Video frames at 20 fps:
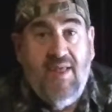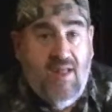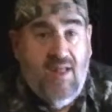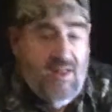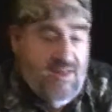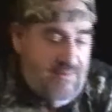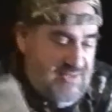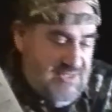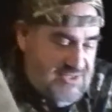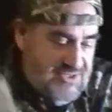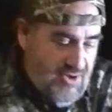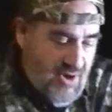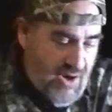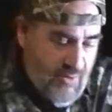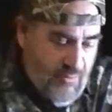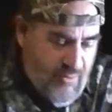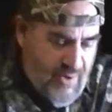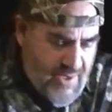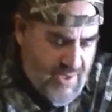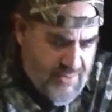let me start
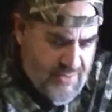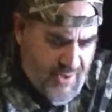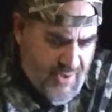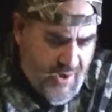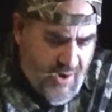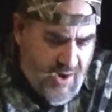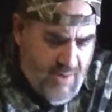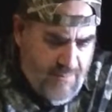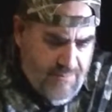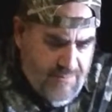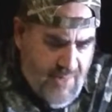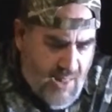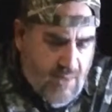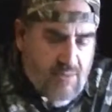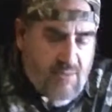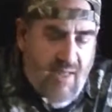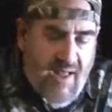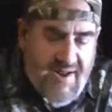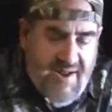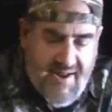with
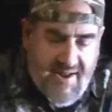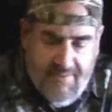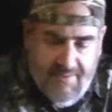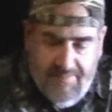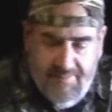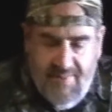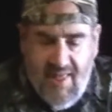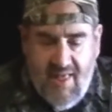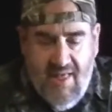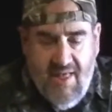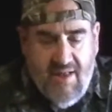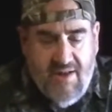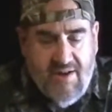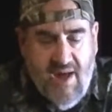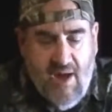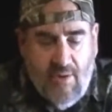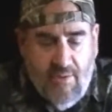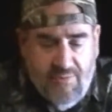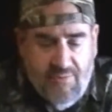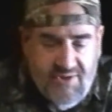lighting.
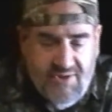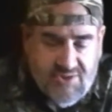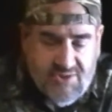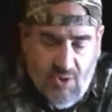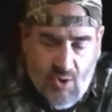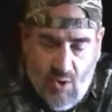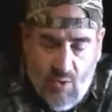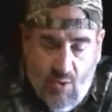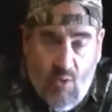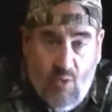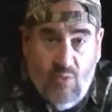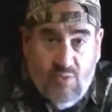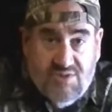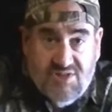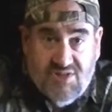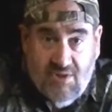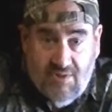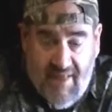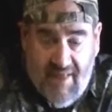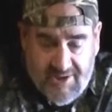Now, these are a whole
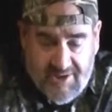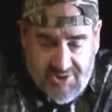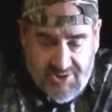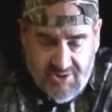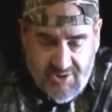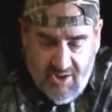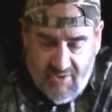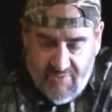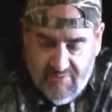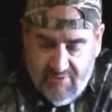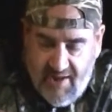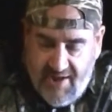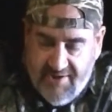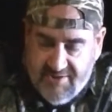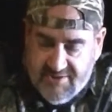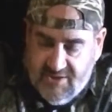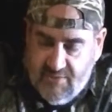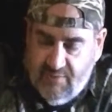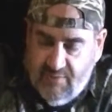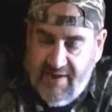selection of
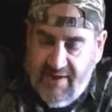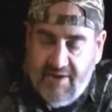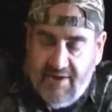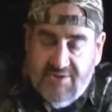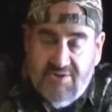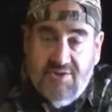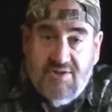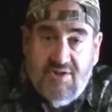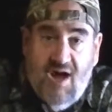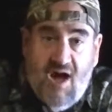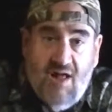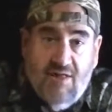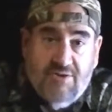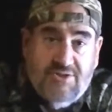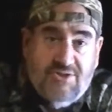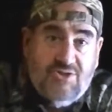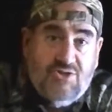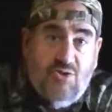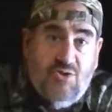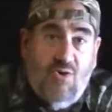lighters. I went out to the dollar
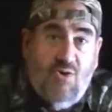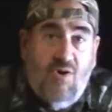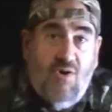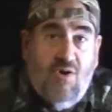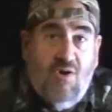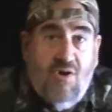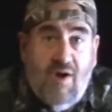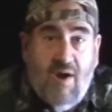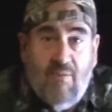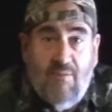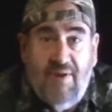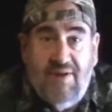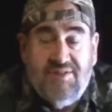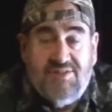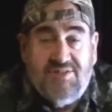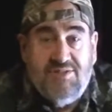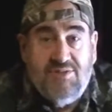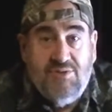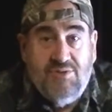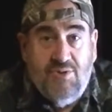store, I went
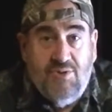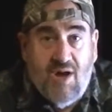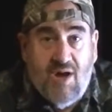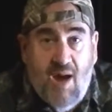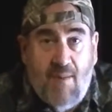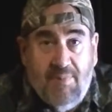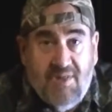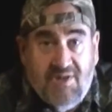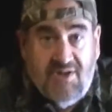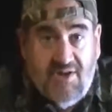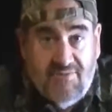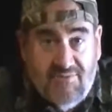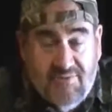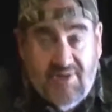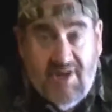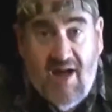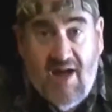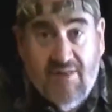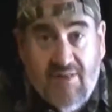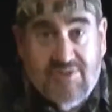to a couple of different
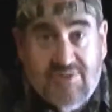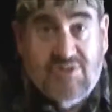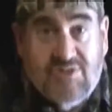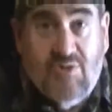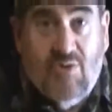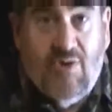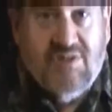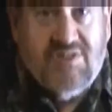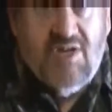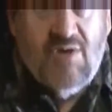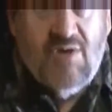dollar stores, I